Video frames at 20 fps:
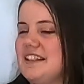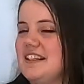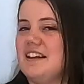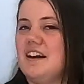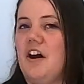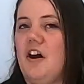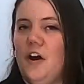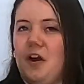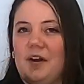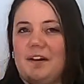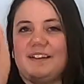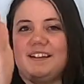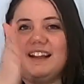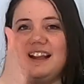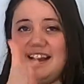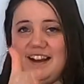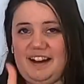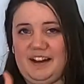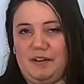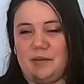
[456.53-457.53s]
a hard
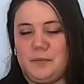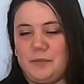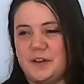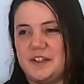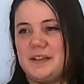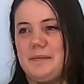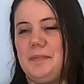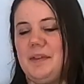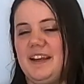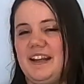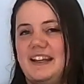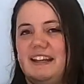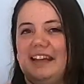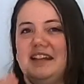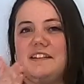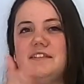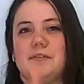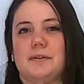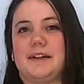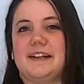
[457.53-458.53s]
line where something
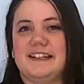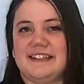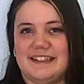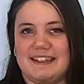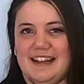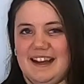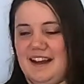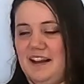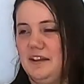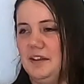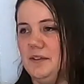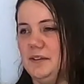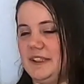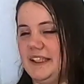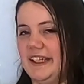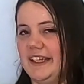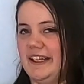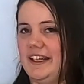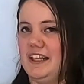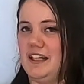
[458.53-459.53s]
is or is not
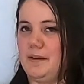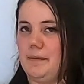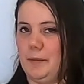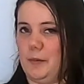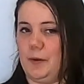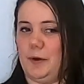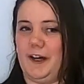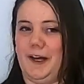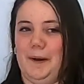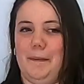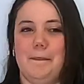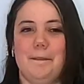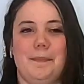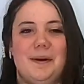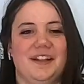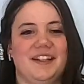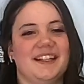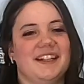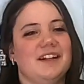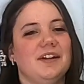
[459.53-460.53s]
Lolita anymore,
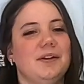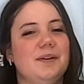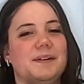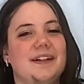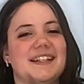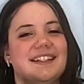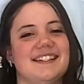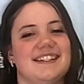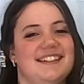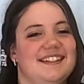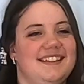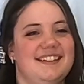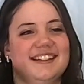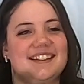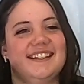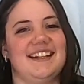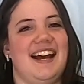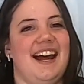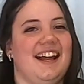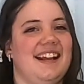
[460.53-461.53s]
but like who gets to
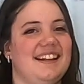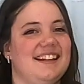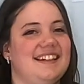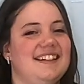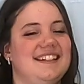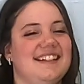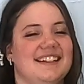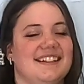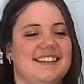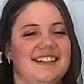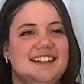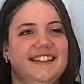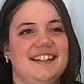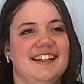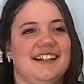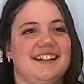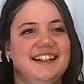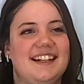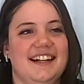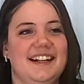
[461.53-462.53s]
dictate
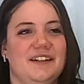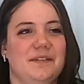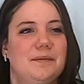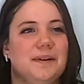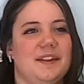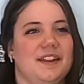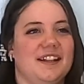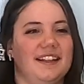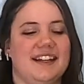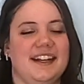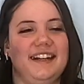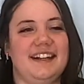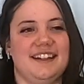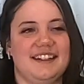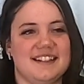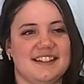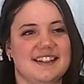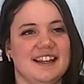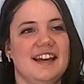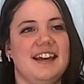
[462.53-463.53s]
that line and where that line
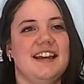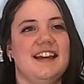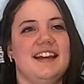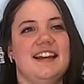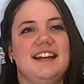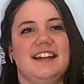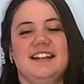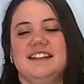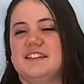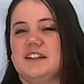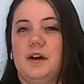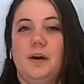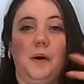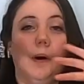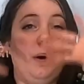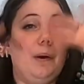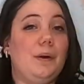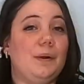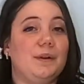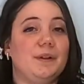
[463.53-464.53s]
is a
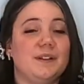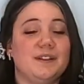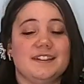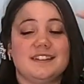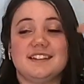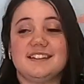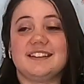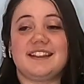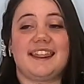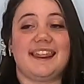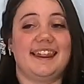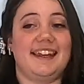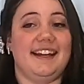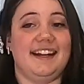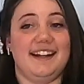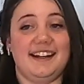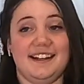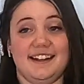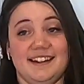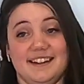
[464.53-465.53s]
whole
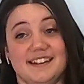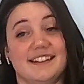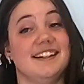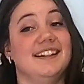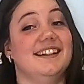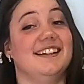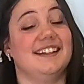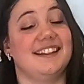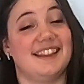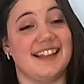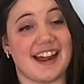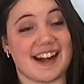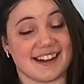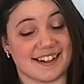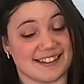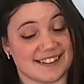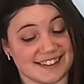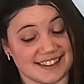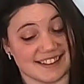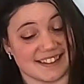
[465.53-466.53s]
thing that
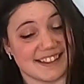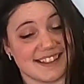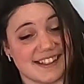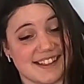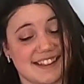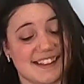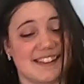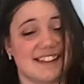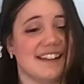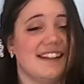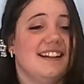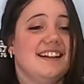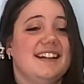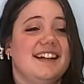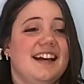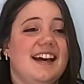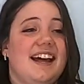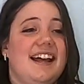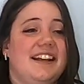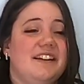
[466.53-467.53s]
exists,
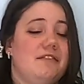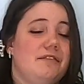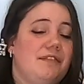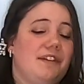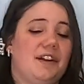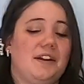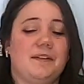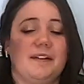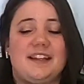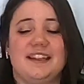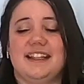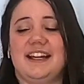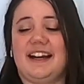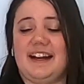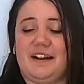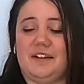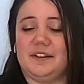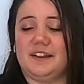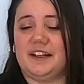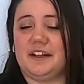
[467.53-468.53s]
and figuring
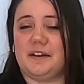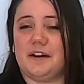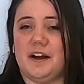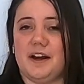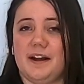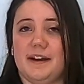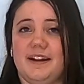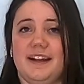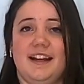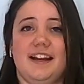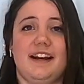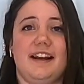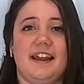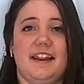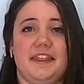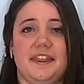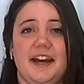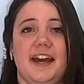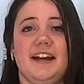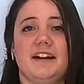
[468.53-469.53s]
that out later on, and
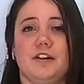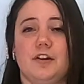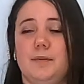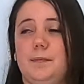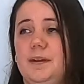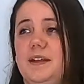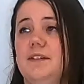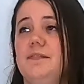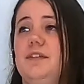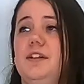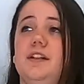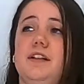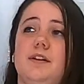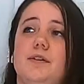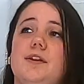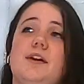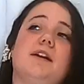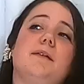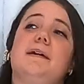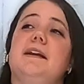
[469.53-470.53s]
that could be a
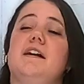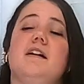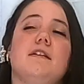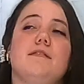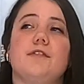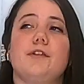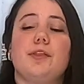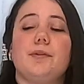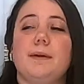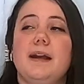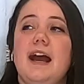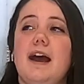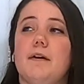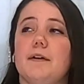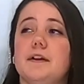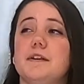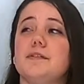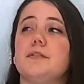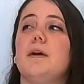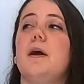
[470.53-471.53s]
video that went on for 3
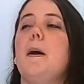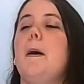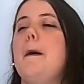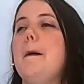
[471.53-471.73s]
hours.